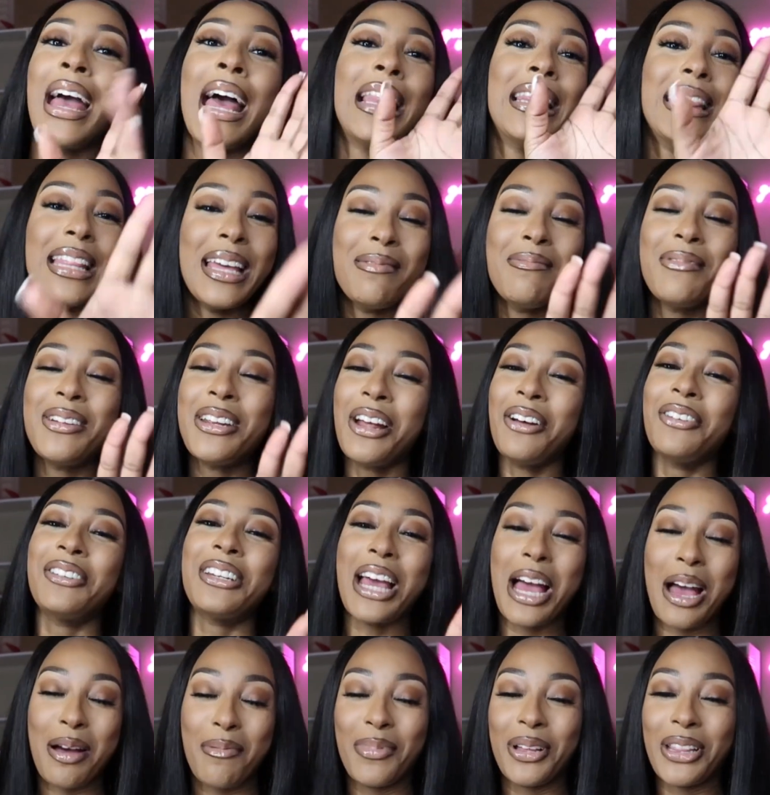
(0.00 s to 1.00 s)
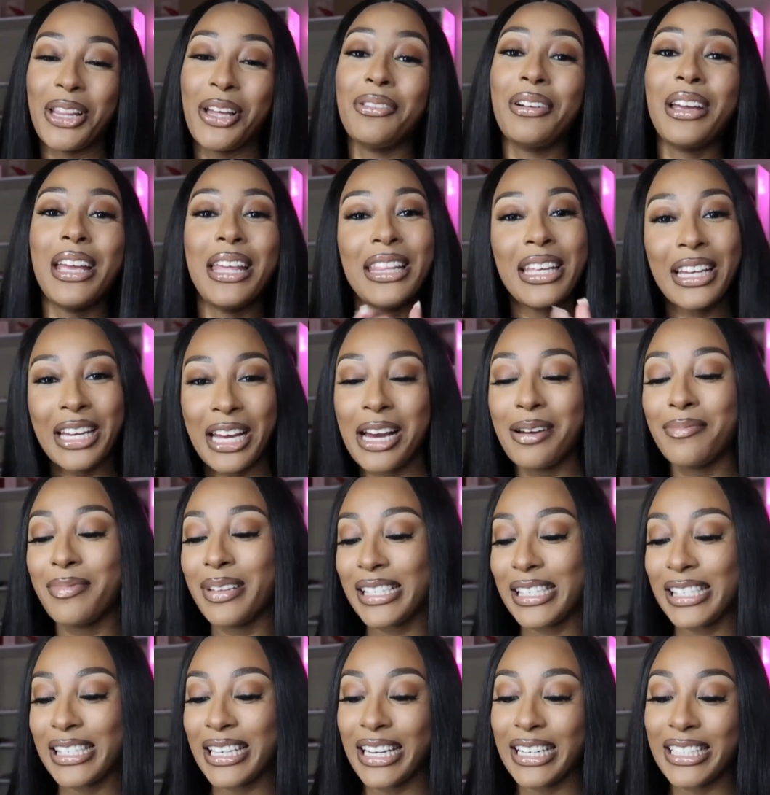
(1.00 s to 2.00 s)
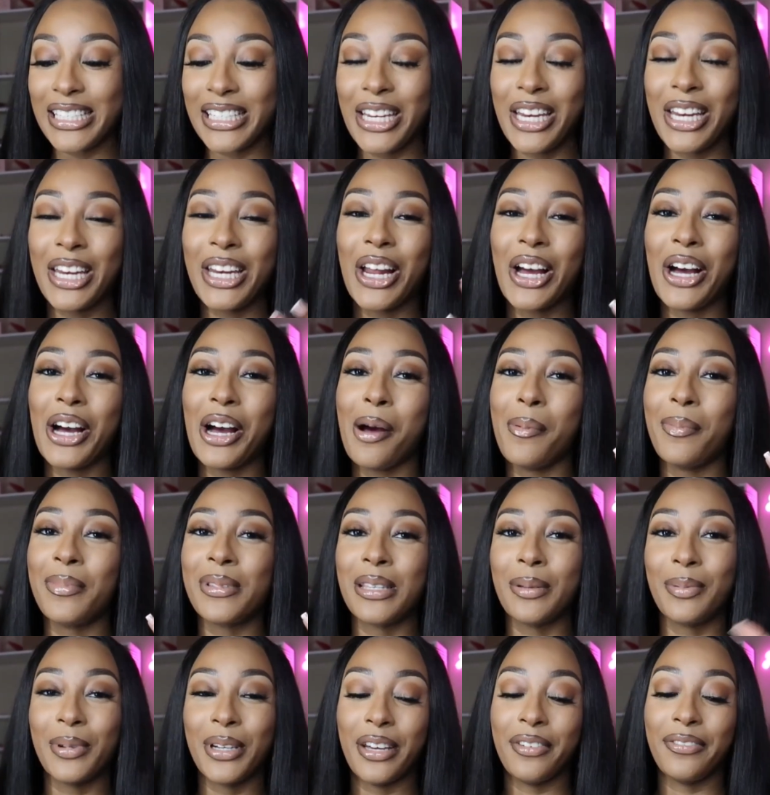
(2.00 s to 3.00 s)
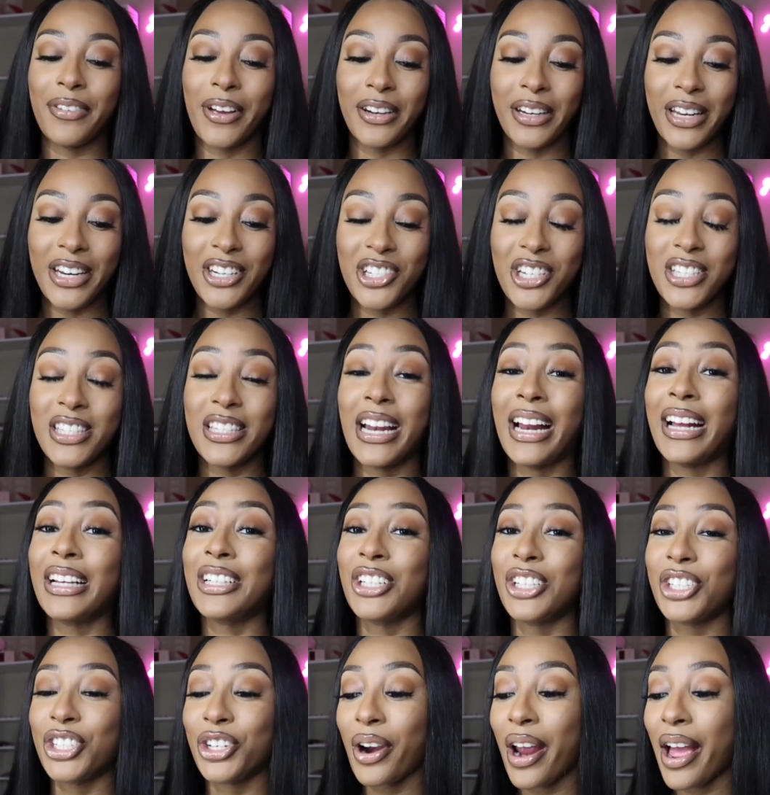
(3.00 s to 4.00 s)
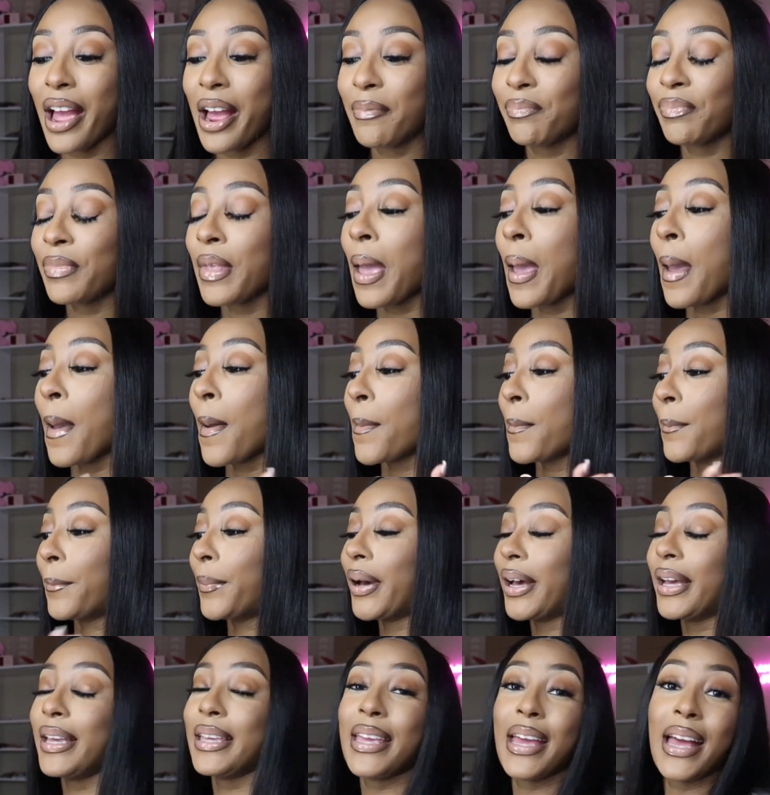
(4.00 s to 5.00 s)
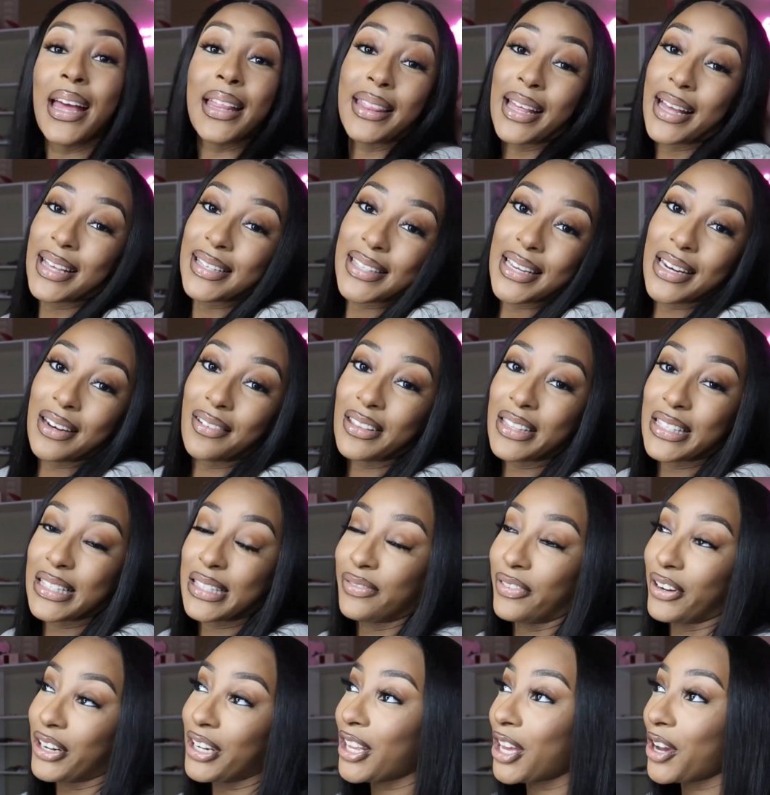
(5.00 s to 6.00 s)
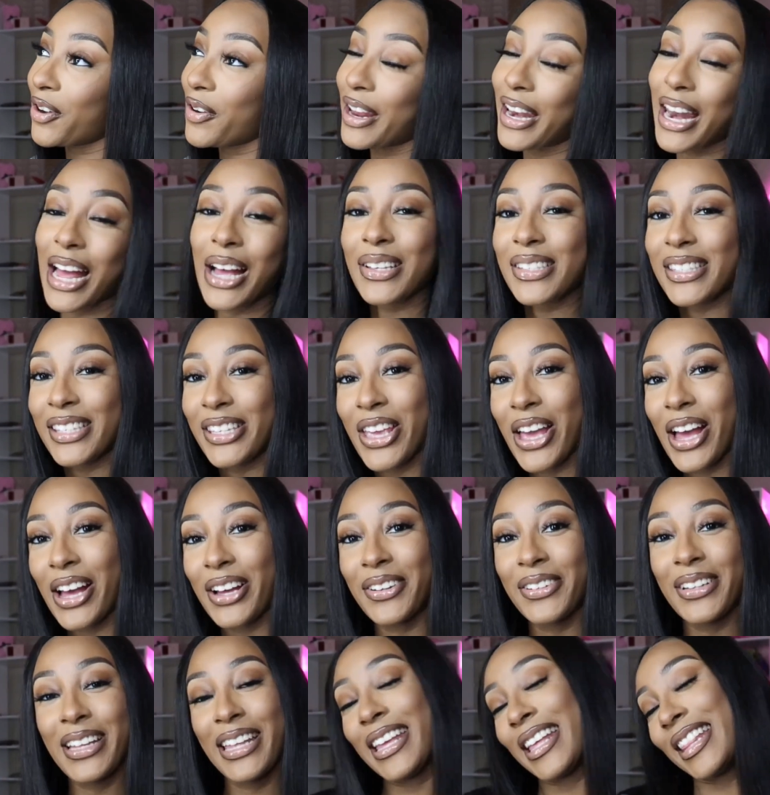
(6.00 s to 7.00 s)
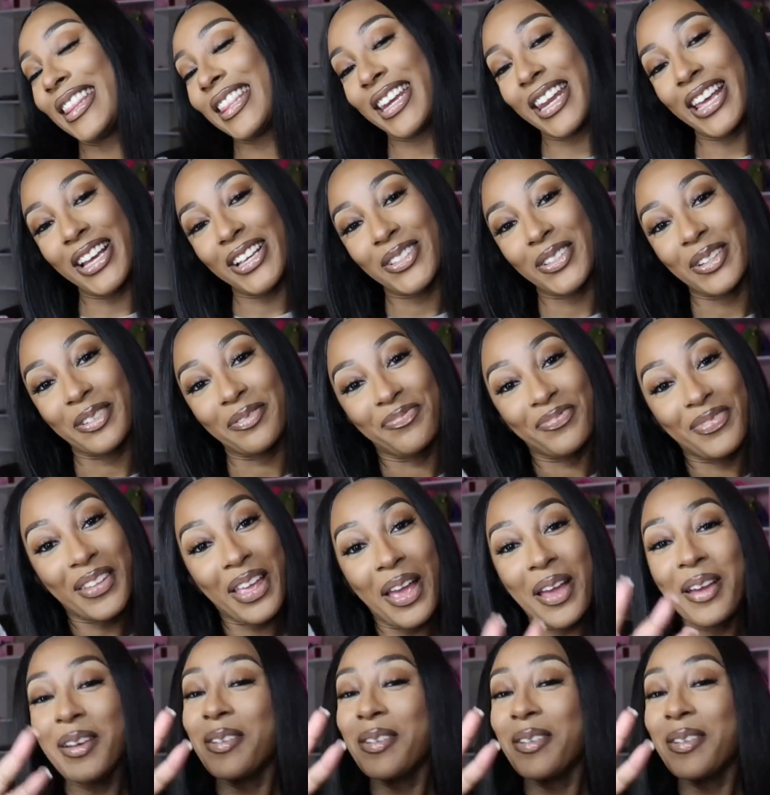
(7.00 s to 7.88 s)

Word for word: Let me know down below in the comment section um, some good foundations that I should try. But yeah, that's the end of this video and I'll see y'all in the next one.